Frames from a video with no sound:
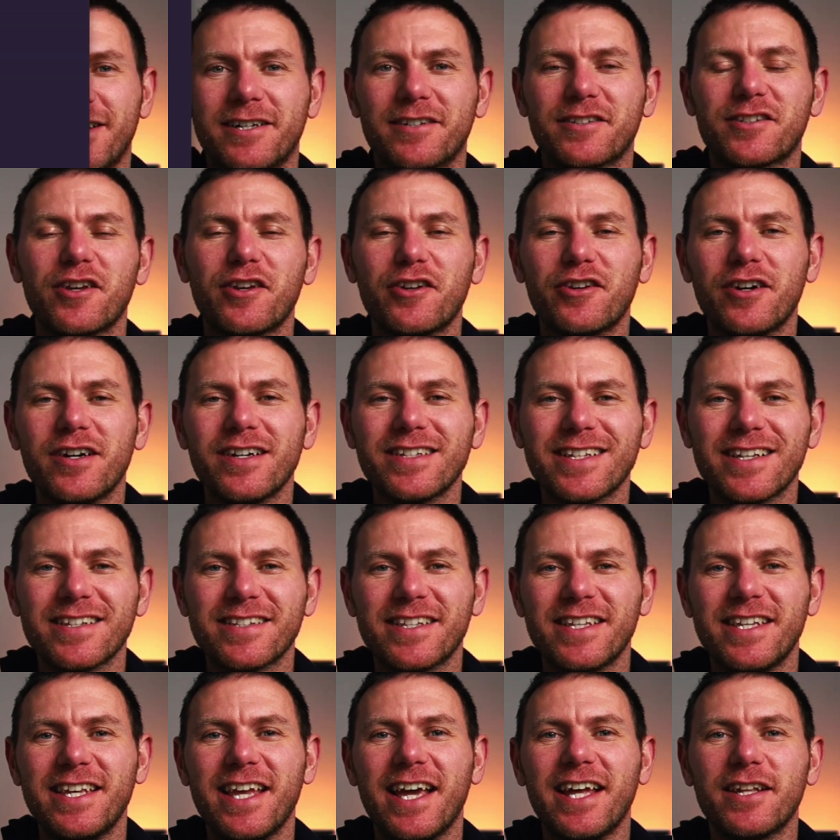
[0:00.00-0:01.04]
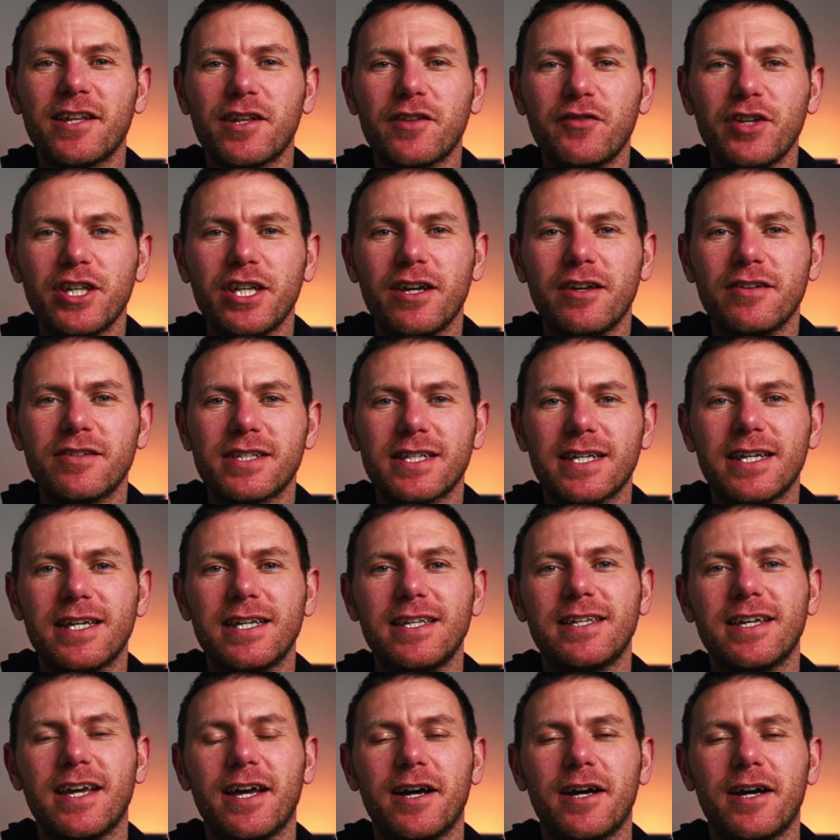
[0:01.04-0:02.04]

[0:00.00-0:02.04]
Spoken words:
So guys, that's the end of the video today.